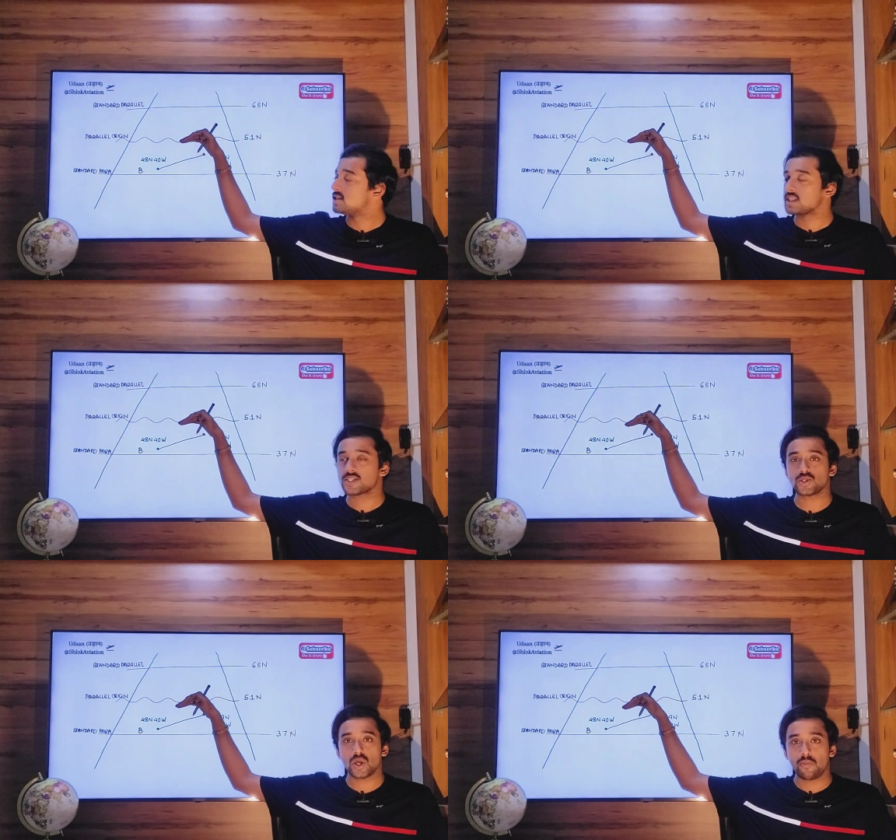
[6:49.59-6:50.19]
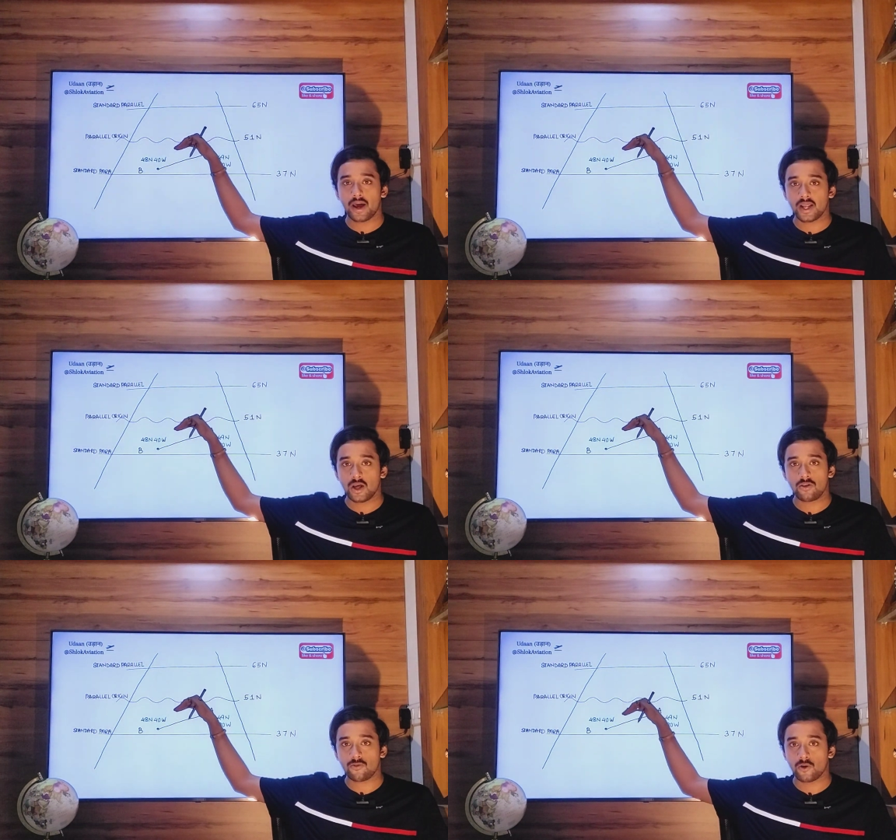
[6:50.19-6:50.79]
This is your
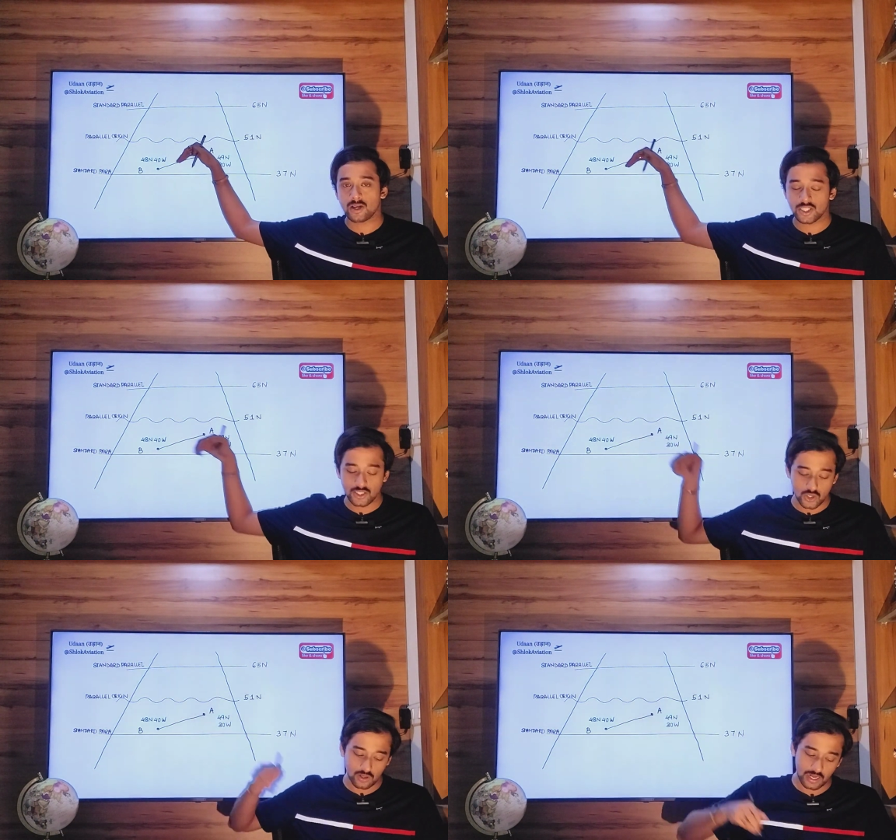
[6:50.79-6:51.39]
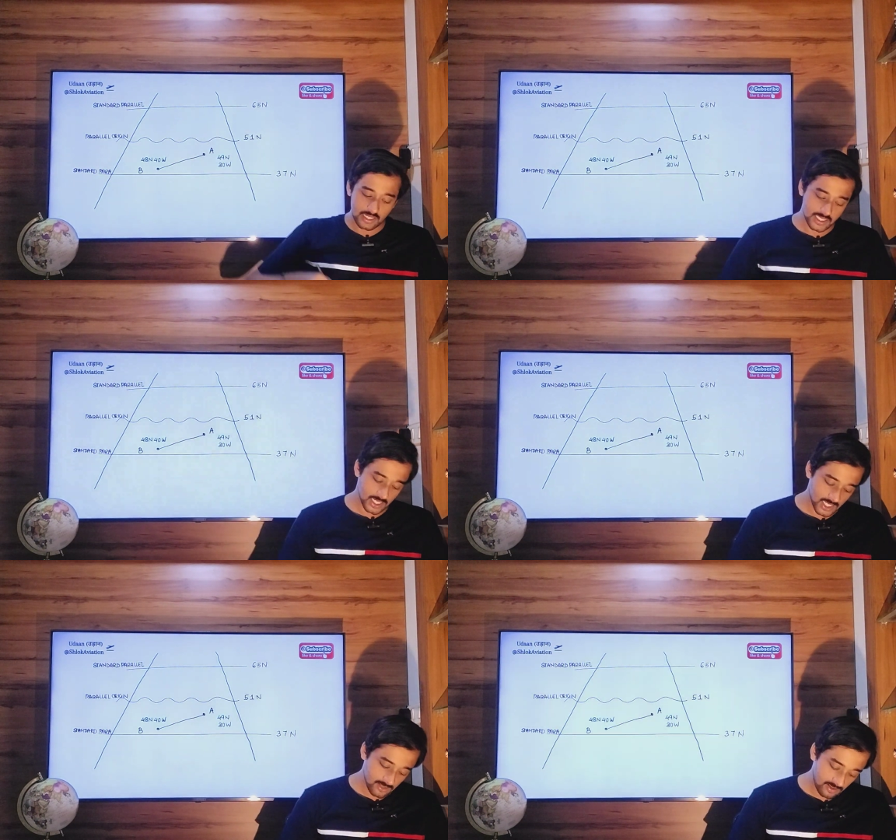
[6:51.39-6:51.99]
parallel of origin, so great
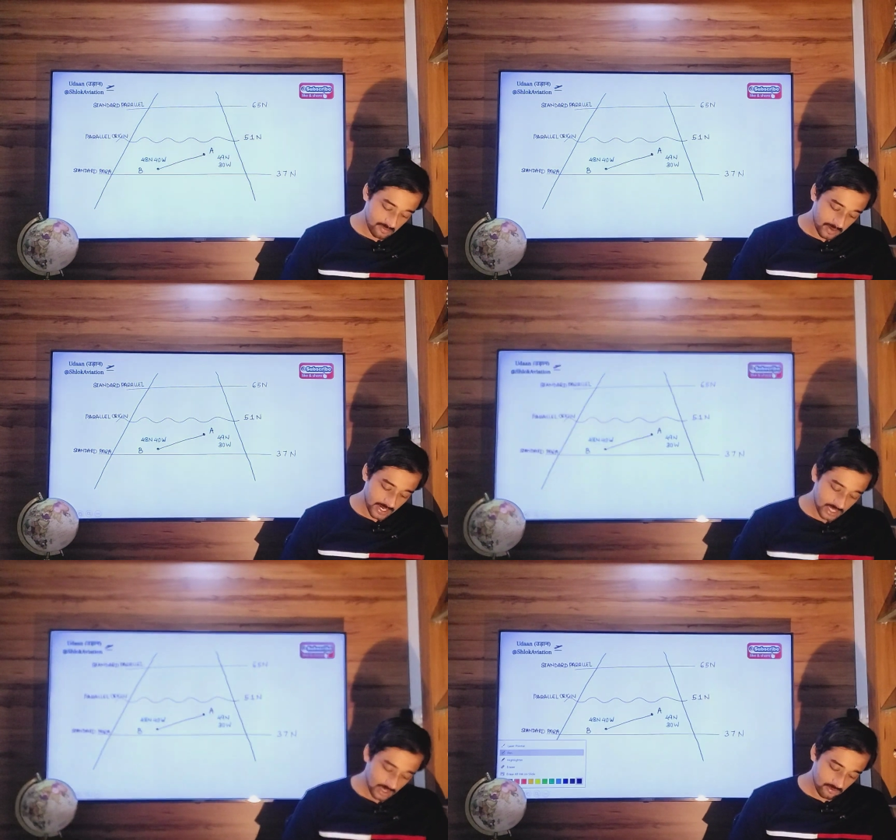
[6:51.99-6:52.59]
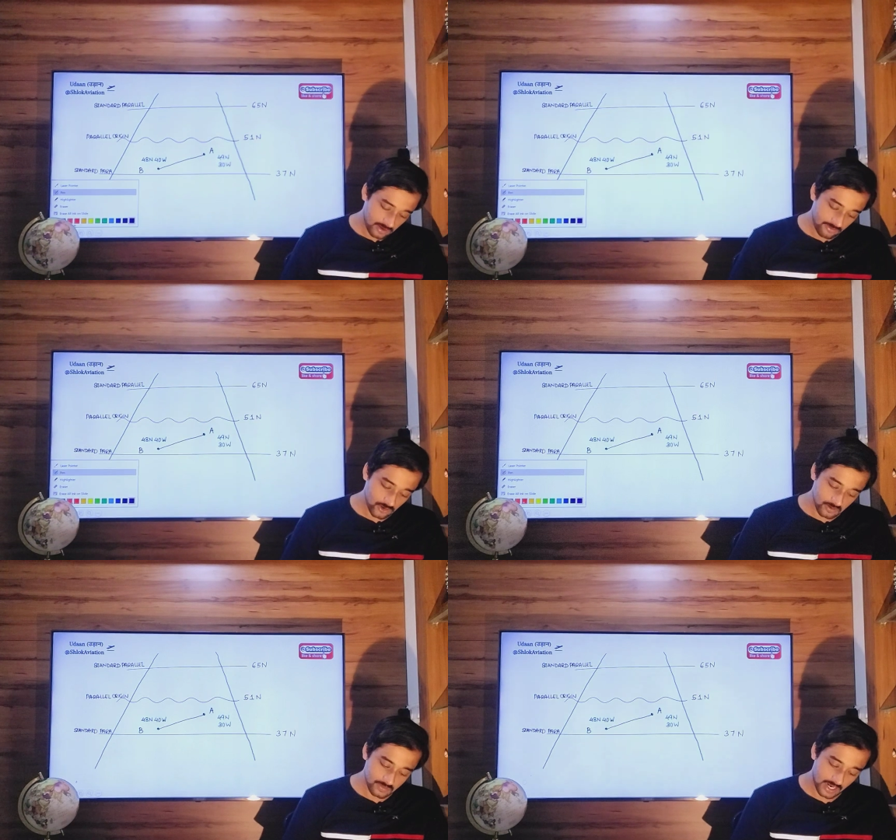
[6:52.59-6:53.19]
circle will bend away
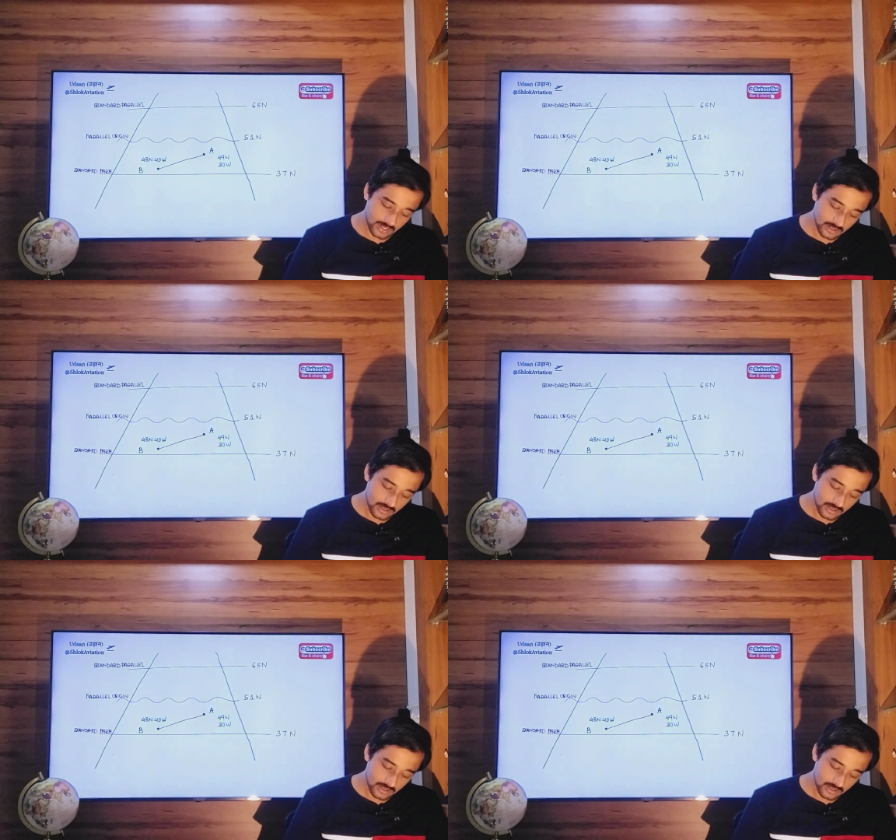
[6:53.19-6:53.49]
from that.